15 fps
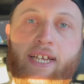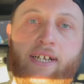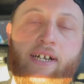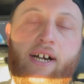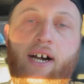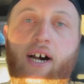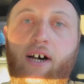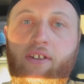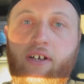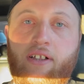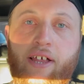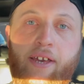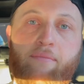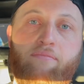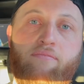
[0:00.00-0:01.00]
The
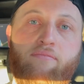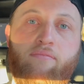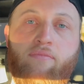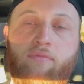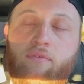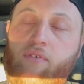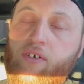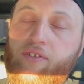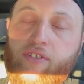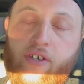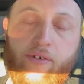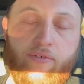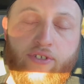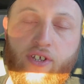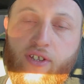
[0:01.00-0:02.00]
clamp, it
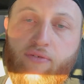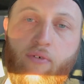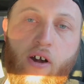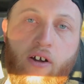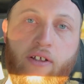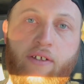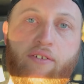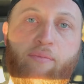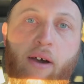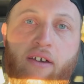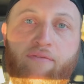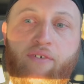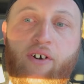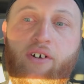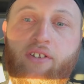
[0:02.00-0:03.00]
was just wrong. It was my
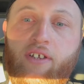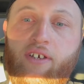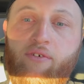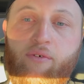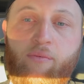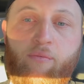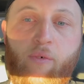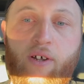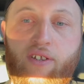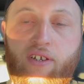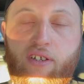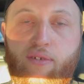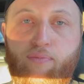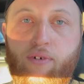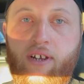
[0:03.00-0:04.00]
fault. It wasn't a
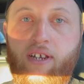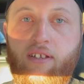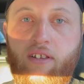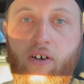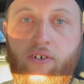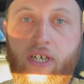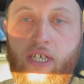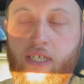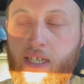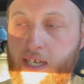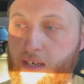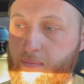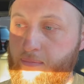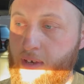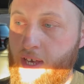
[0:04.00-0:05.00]
spring-loaded
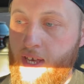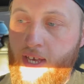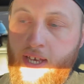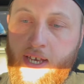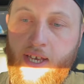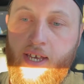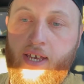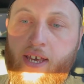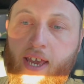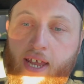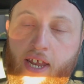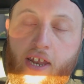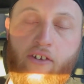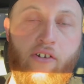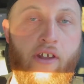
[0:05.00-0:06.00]
clamp. It
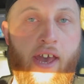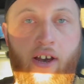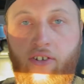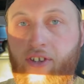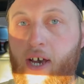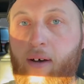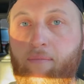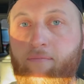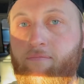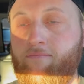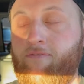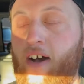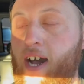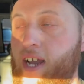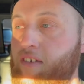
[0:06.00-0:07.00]
had held up
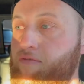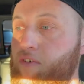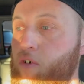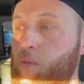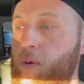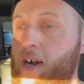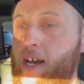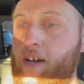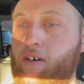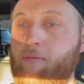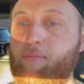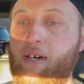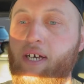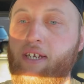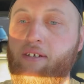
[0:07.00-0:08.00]
fine for a while,
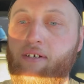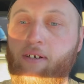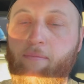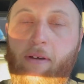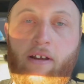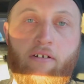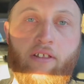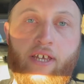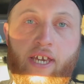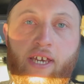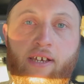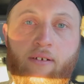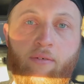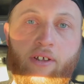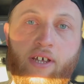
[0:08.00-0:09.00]
but apparently
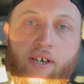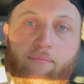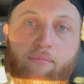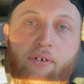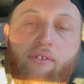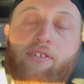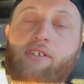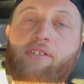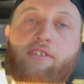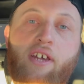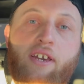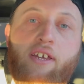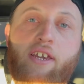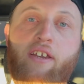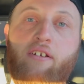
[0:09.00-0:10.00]
with a boosted
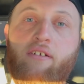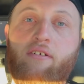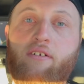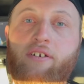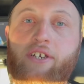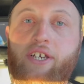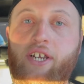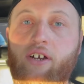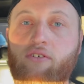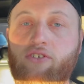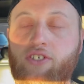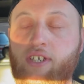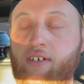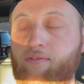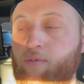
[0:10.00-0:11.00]
second gear, you know,
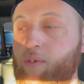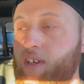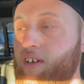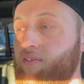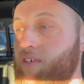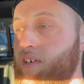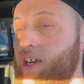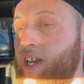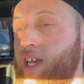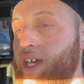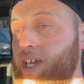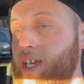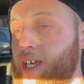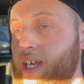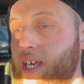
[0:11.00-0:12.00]
shift, whatever,
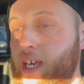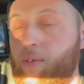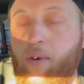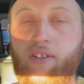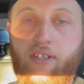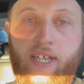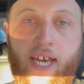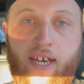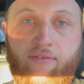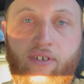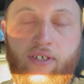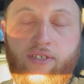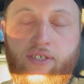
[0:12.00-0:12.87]
it wasn't having it.